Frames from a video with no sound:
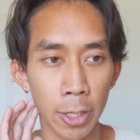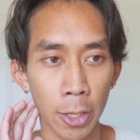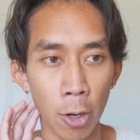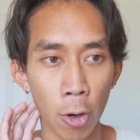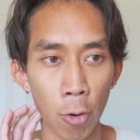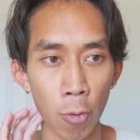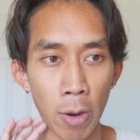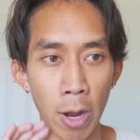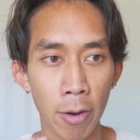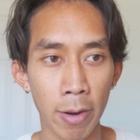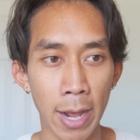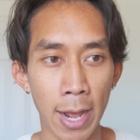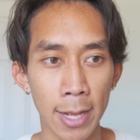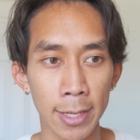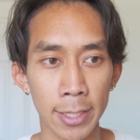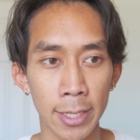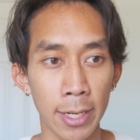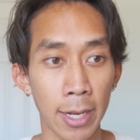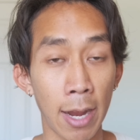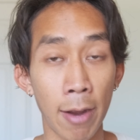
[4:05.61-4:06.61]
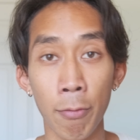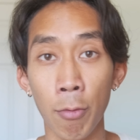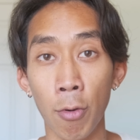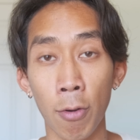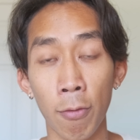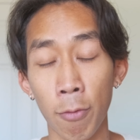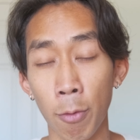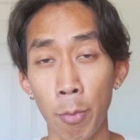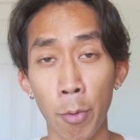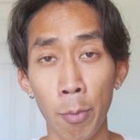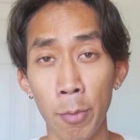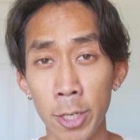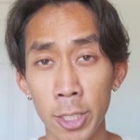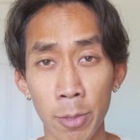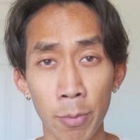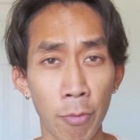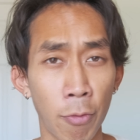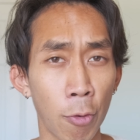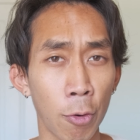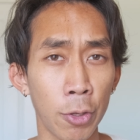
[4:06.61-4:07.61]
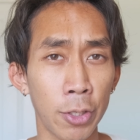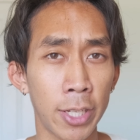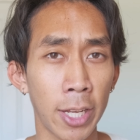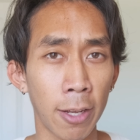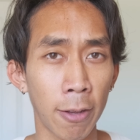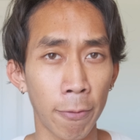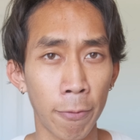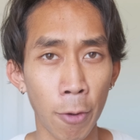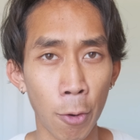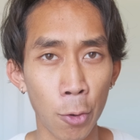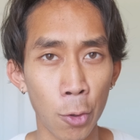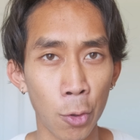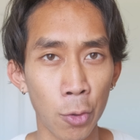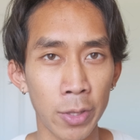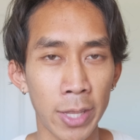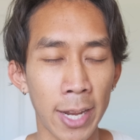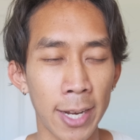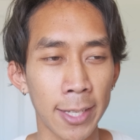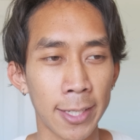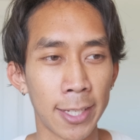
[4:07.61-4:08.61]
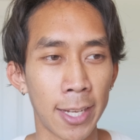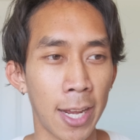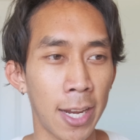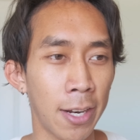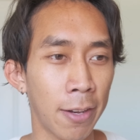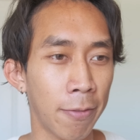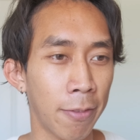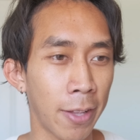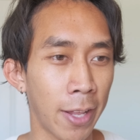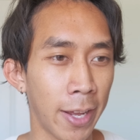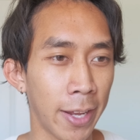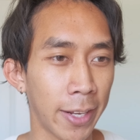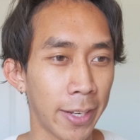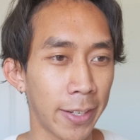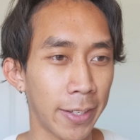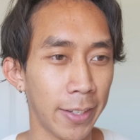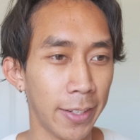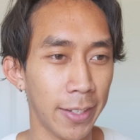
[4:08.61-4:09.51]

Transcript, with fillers: go around asking everyone for permission before you take a photo. Then it's kind of like,